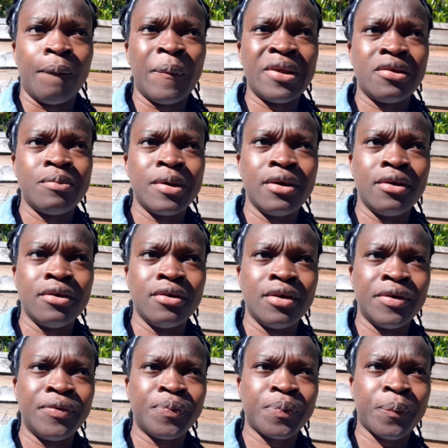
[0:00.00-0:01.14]
I see
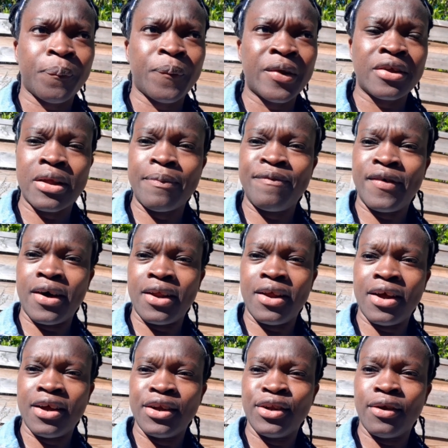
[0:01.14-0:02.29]
my
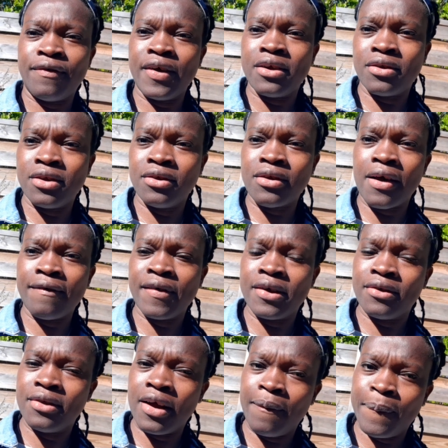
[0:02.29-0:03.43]
stepfather fix this and fix
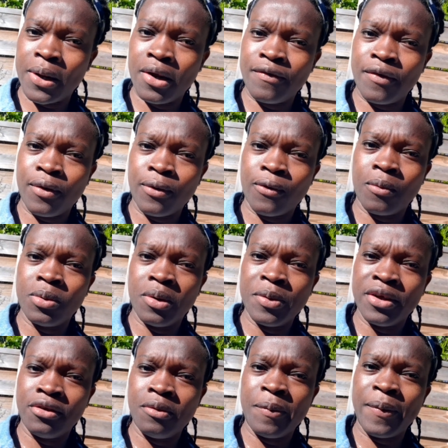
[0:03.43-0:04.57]
that on the fowl coop. So I
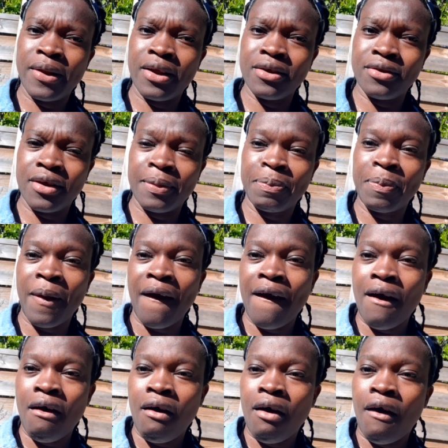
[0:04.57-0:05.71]
said to my mother, say,
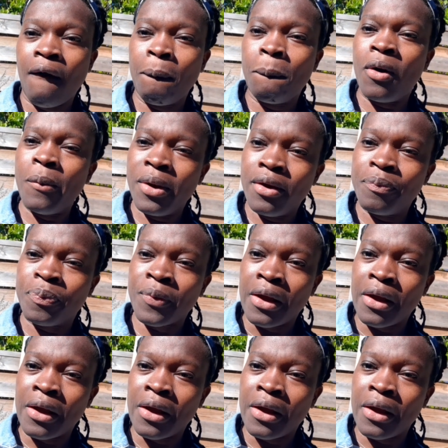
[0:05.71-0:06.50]
"Mommy,